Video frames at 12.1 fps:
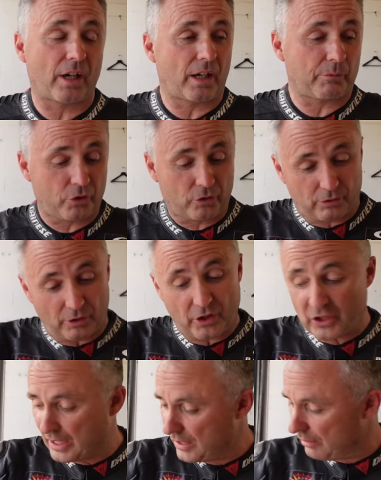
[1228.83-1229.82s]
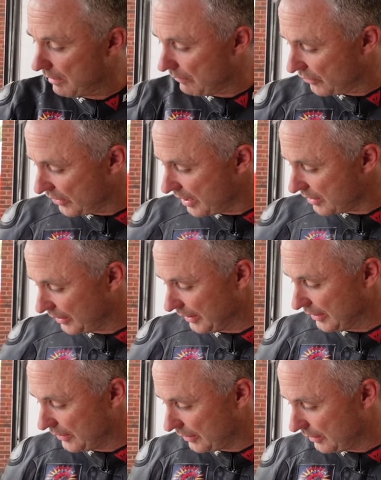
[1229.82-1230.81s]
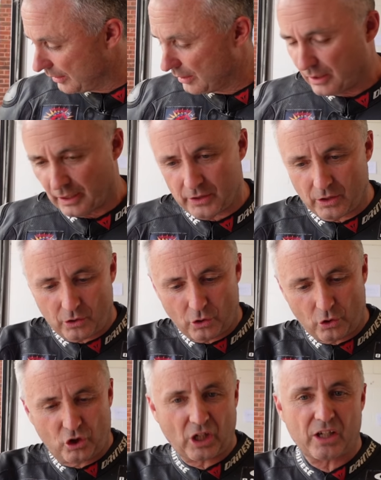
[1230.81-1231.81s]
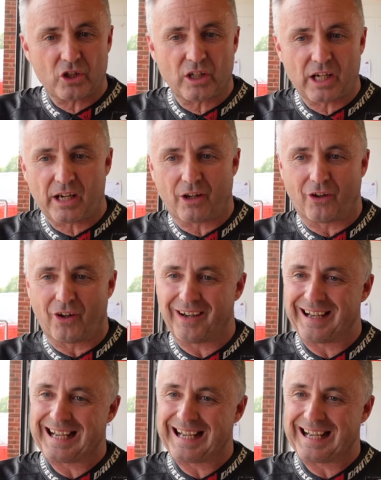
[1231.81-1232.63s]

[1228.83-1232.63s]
I'm going to take you around the 30s, and you just changed your line. I thought.